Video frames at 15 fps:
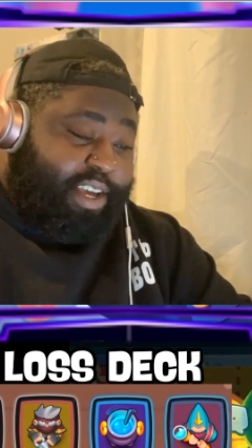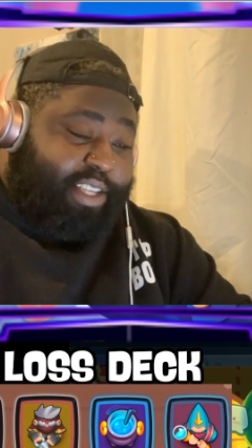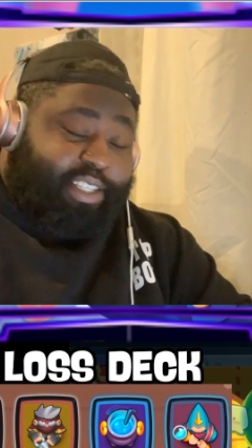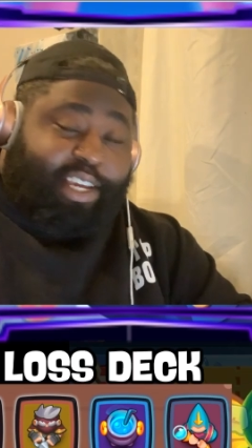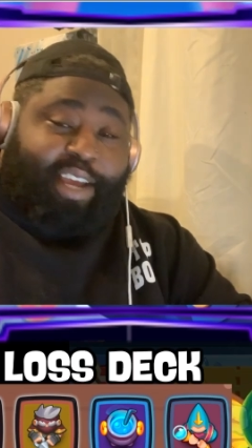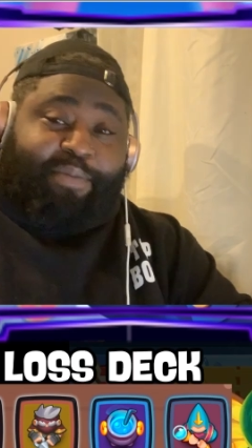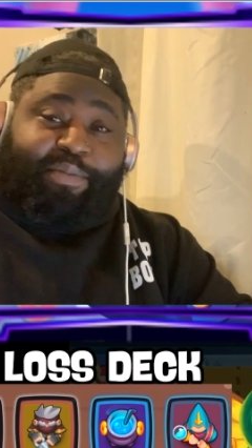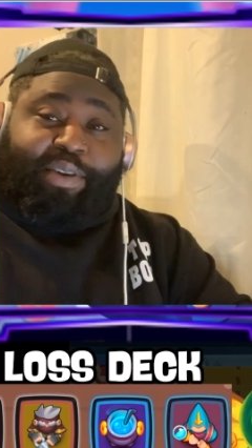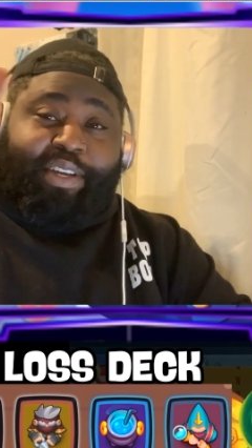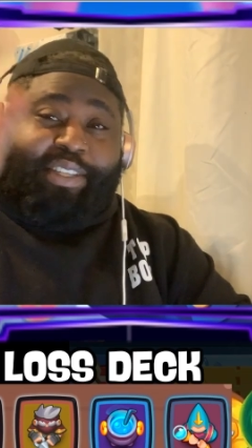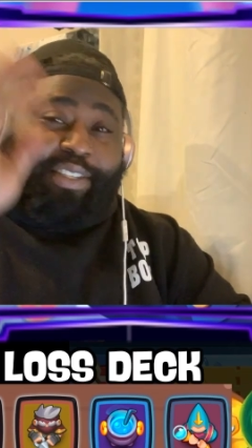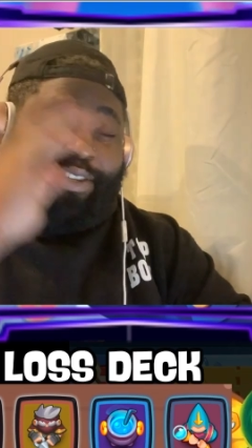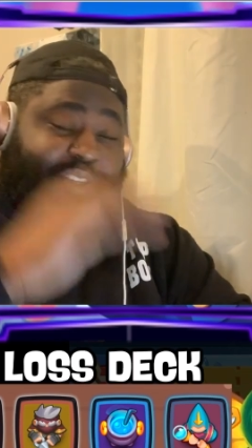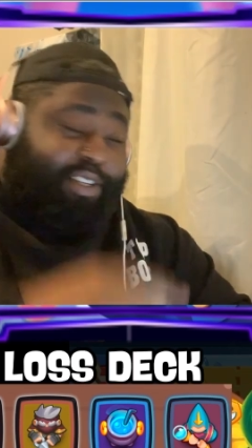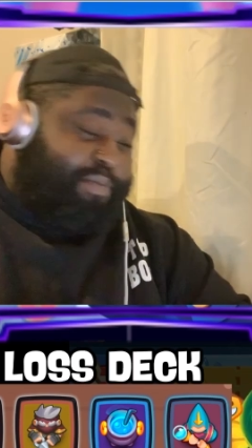
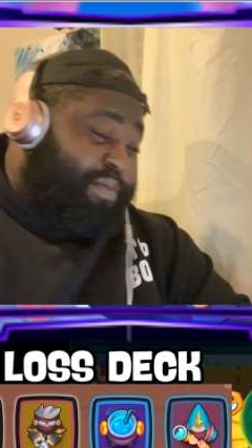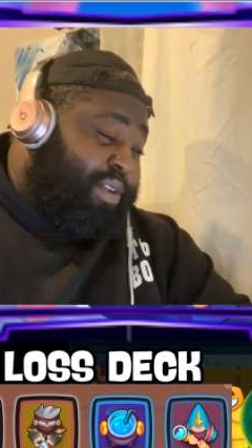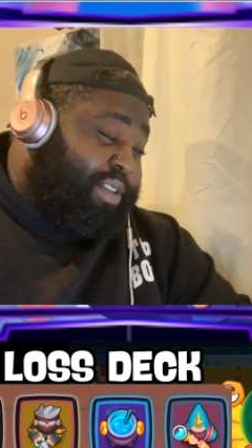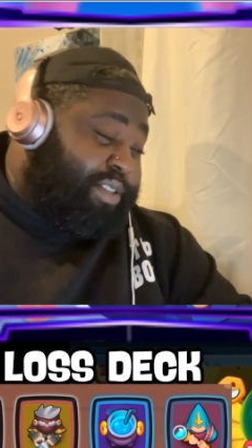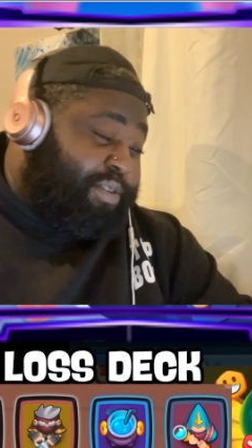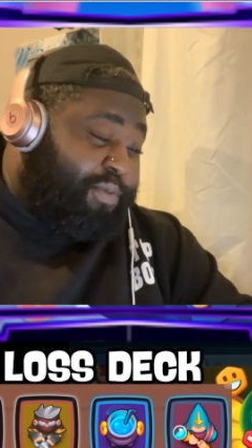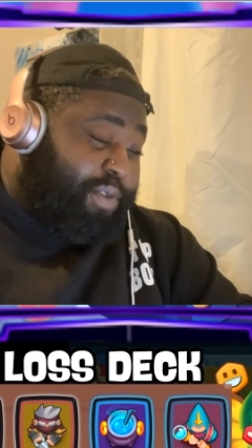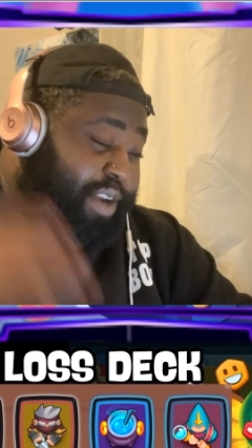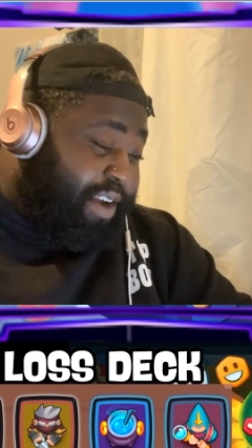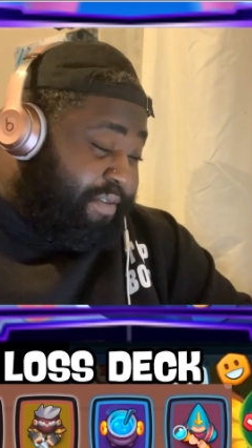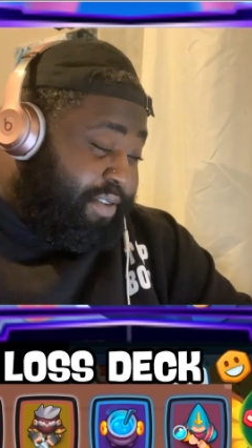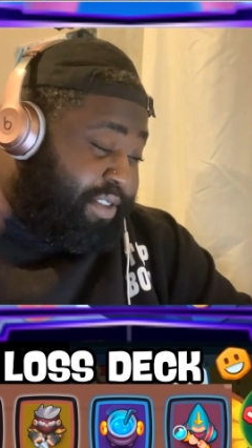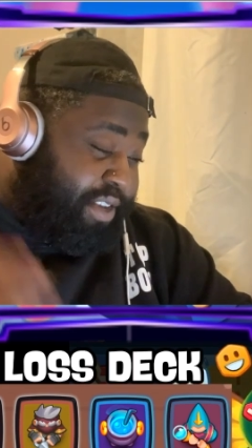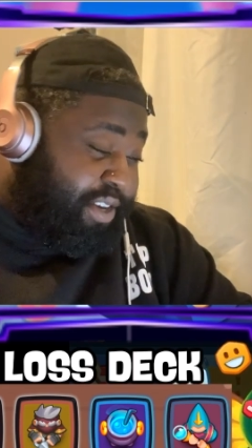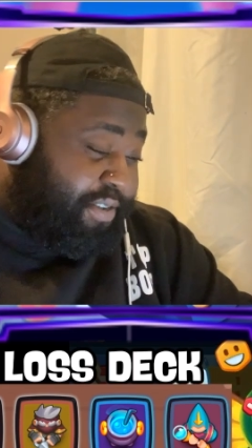$10, $30, or whatever
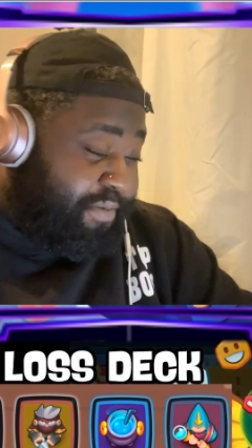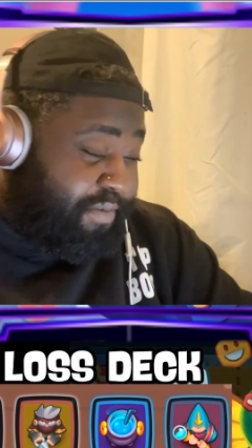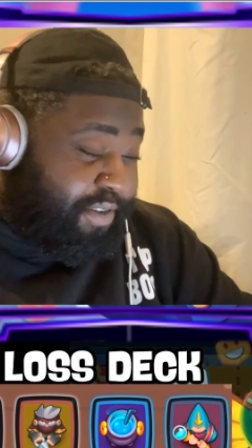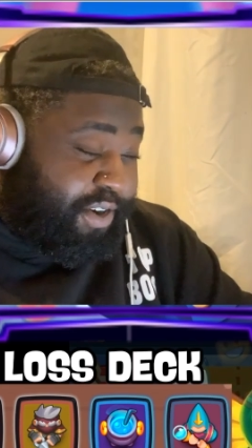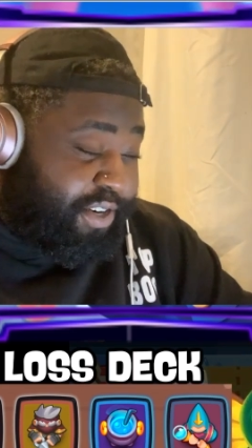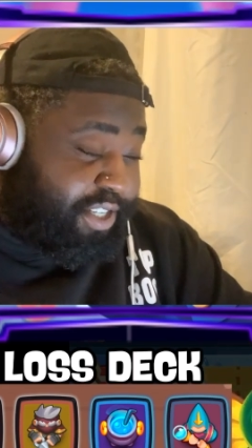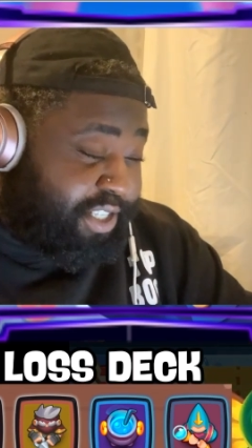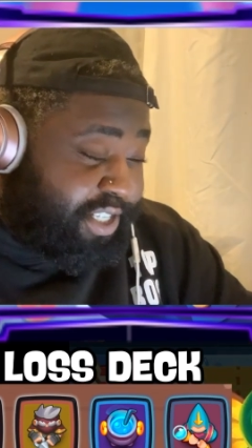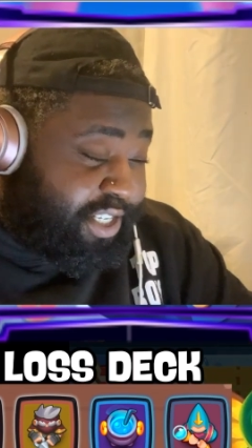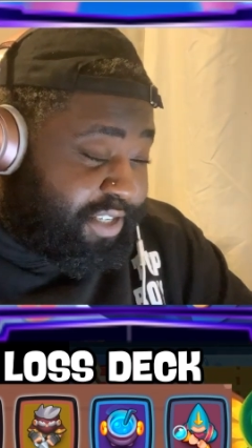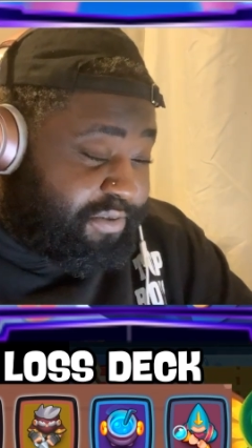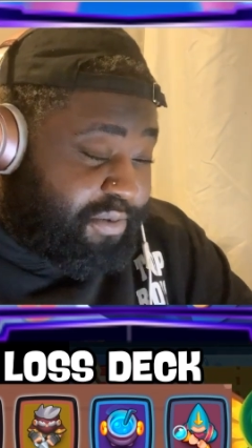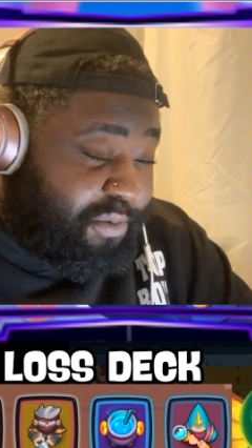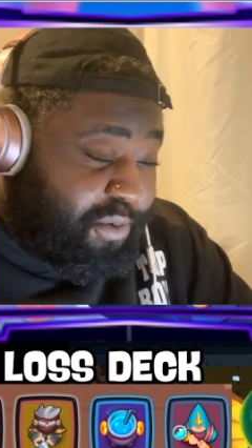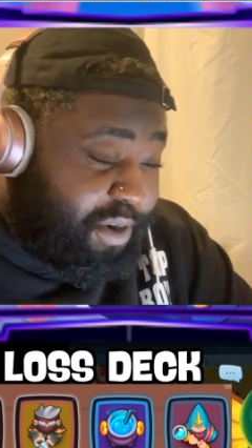the conversion is
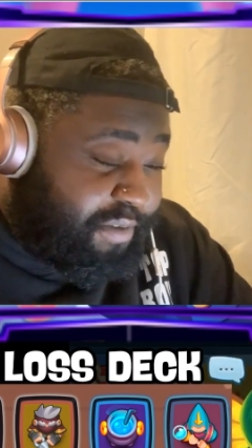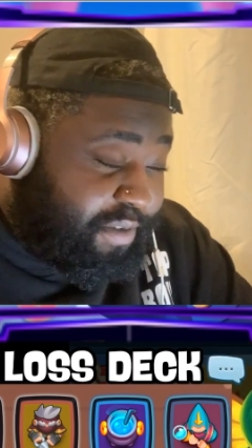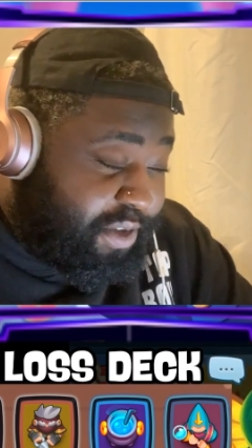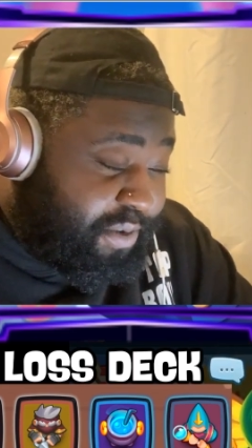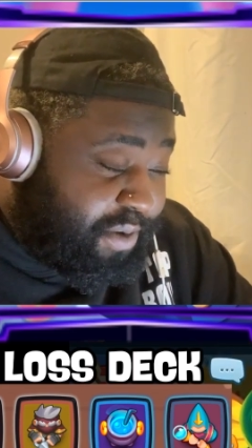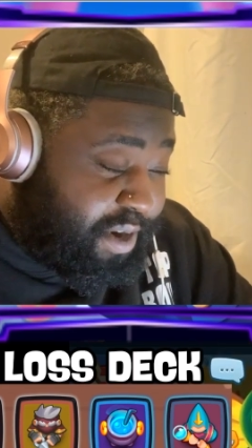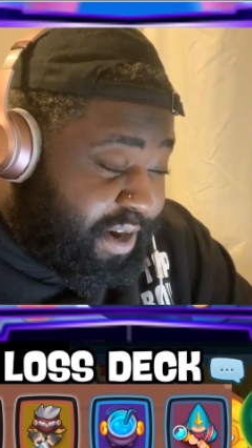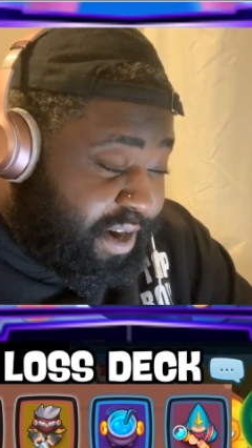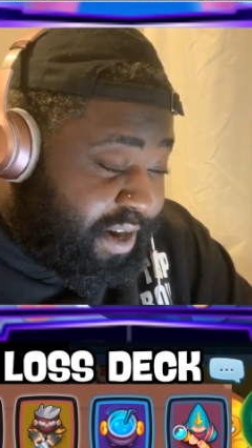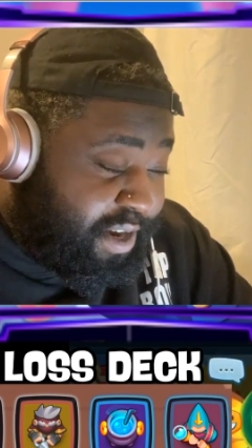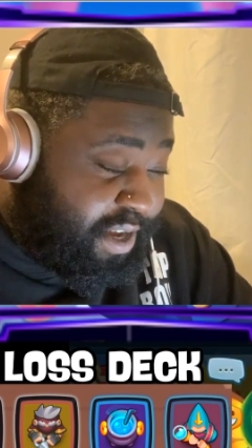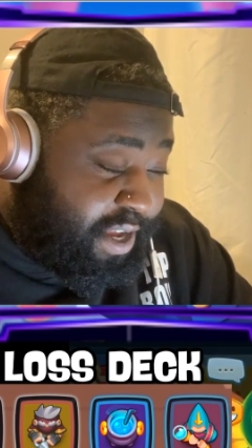for wherever you are?